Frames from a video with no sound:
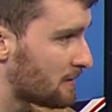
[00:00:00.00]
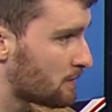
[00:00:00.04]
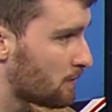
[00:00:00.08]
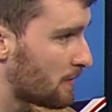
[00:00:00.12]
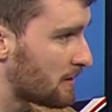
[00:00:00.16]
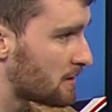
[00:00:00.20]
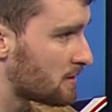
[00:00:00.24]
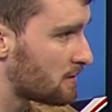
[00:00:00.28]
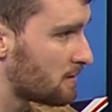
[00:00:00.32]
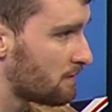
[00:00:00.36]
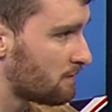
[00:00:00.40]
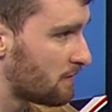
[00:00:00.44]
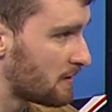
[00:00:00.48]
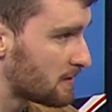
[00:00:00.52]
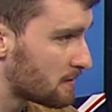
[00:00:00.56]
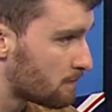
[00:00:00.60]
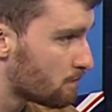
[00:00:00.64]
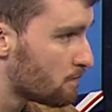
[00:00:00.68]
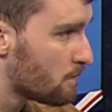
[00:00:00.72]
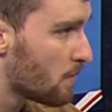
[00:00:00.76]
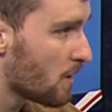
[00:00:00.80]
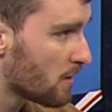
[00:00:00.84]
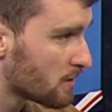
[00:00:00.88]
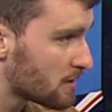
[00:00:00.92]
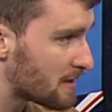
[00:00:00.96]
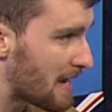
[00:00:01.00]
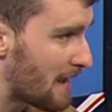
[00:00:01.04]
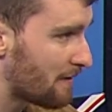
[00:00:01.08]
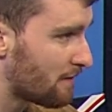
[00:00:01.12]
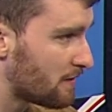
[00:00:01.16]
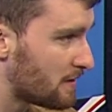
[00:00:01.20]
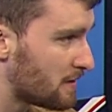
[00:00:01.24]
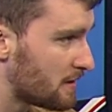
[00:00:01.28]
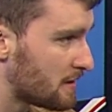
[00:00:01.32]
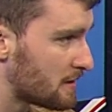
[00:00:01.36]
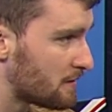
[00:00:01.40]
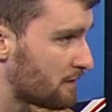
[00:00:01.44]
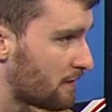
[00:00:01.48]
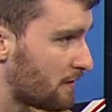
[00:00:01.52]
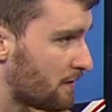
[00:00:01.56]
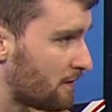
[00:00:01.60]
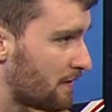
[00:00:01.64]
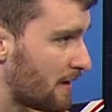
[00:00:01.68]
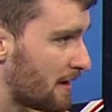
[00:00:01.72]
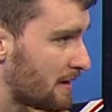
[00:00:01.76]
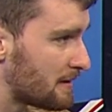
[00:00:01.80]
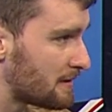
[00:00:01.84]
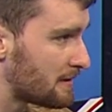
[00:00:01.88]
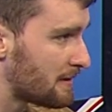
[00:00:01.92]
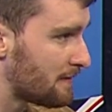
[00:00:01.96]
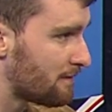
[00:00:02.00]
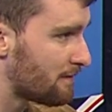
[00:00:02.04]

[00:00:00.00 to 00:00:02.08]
which there's much evidence for this, in